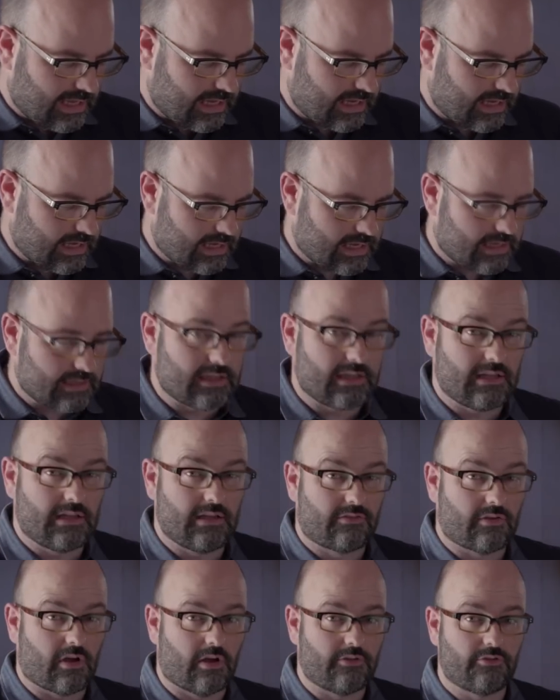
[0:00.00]
and it
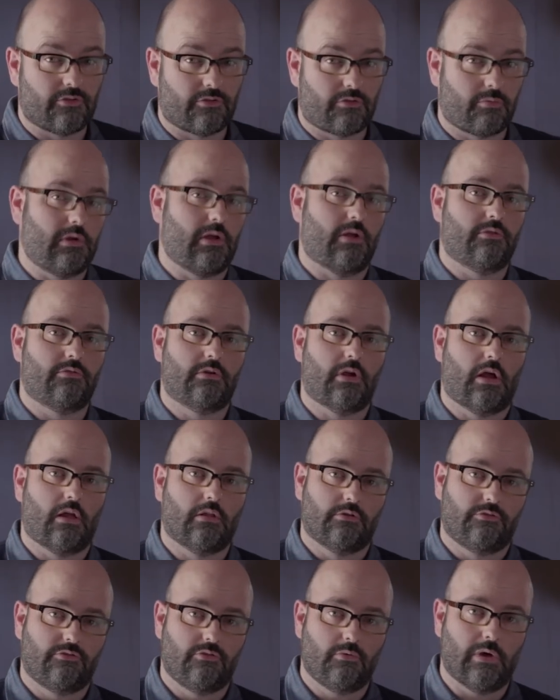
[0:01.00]
is under
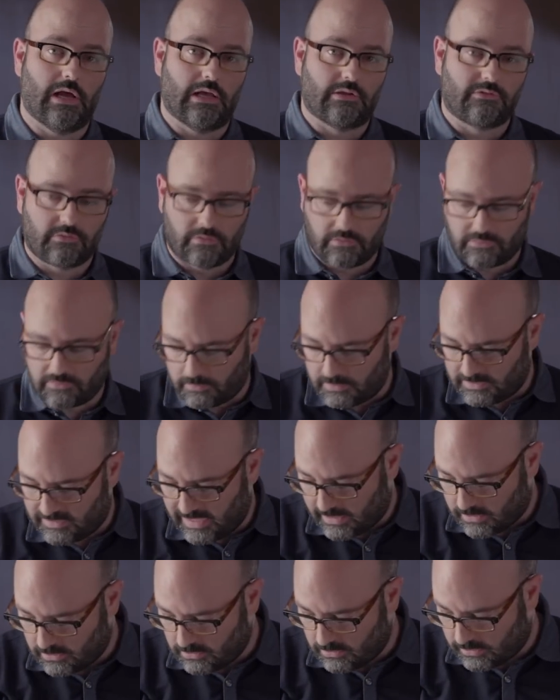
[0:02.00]
$300 US. So we
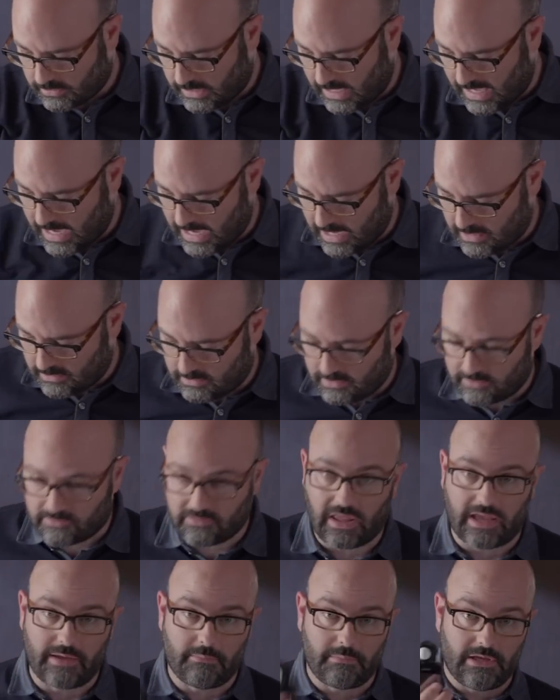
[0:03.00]
take a look at
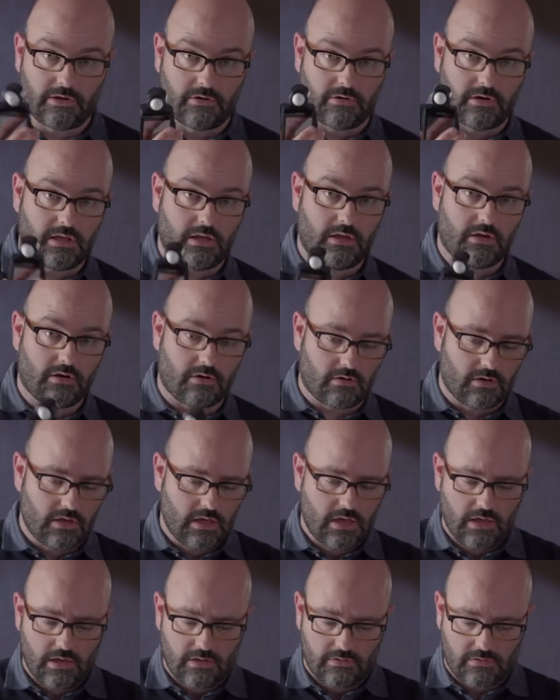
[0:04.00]
this light meter here.
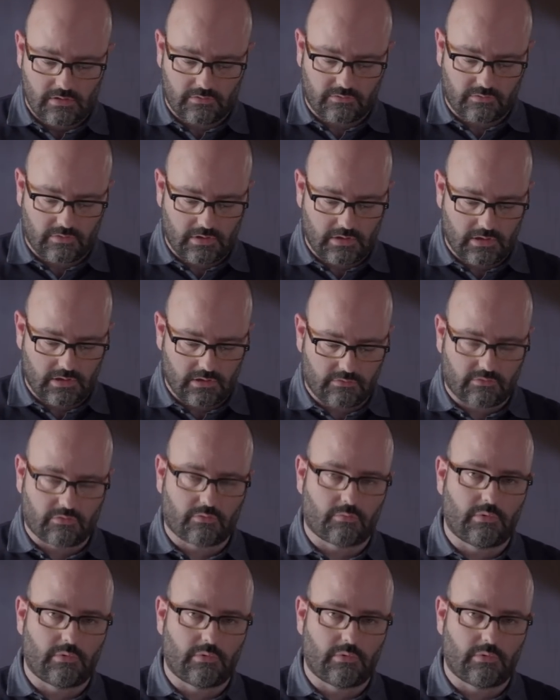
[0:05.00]
This is